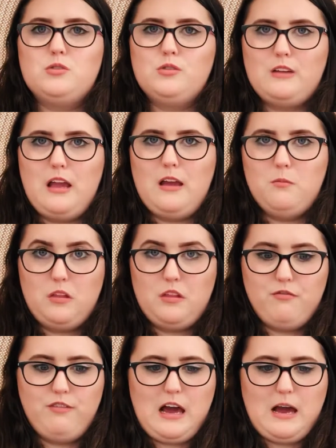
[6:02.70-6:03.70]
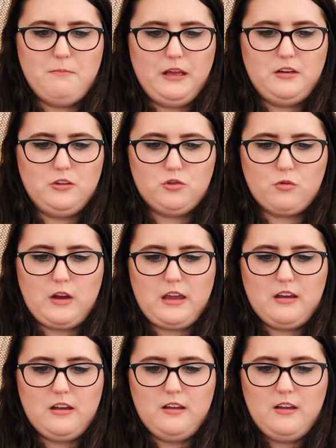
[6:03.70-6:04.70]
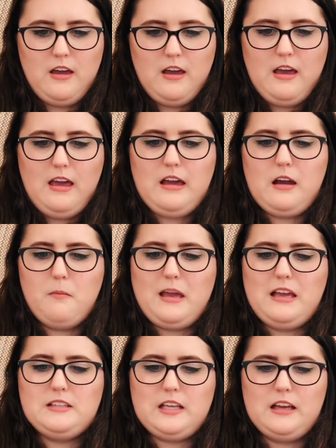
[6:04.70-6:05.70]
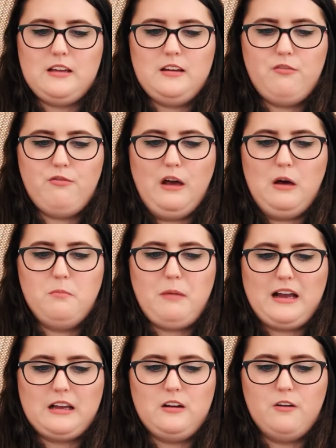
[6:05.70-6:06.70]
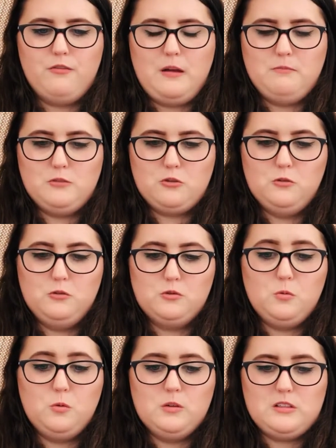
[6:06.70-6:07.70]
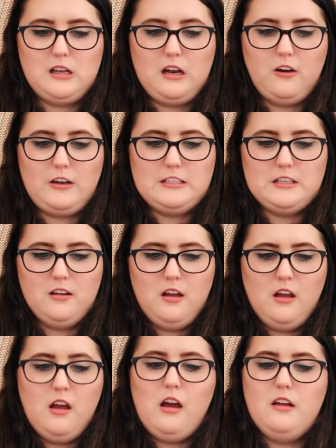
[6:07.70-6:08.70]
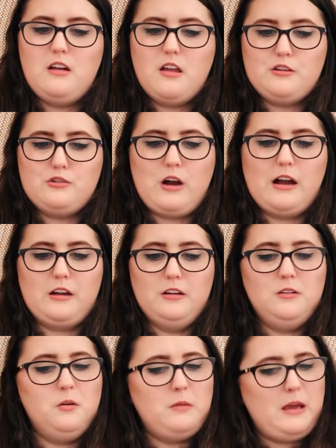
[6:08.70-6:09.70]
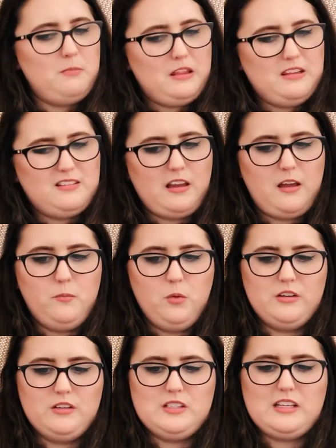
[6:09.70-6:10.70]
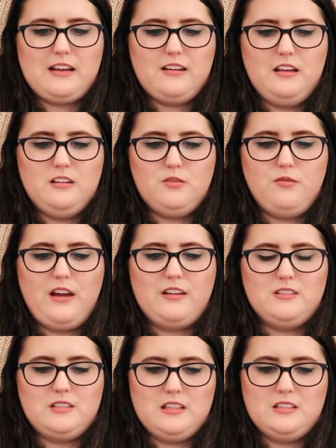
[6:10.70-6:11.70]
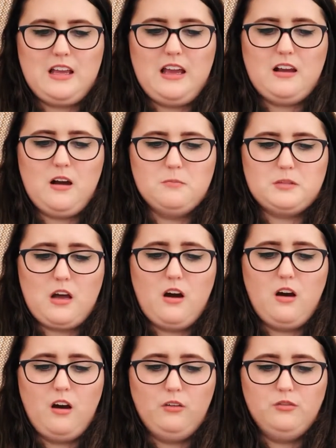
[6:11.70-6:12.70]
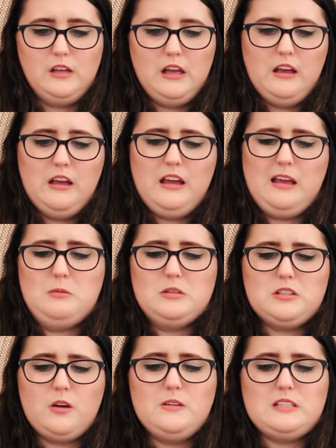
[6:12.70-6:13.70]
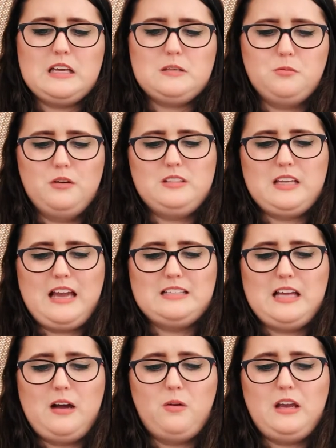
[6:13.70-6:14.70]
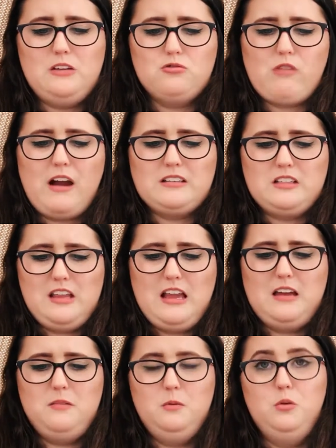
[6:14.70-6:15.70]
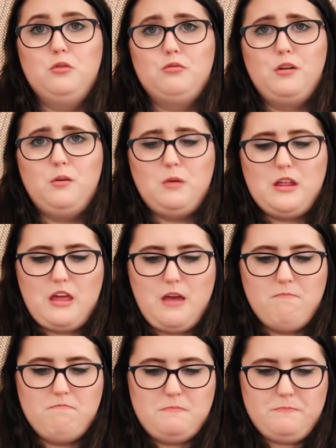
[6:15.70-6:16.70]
on him with a flap and a shriek. Hiccup hit it, and it fell back enough for him to crawl towards the light. Another dragon, or maybe the same one, sank its fangs into Hiccup's calf. He was so desperate to get out, he dragged the animal through with him.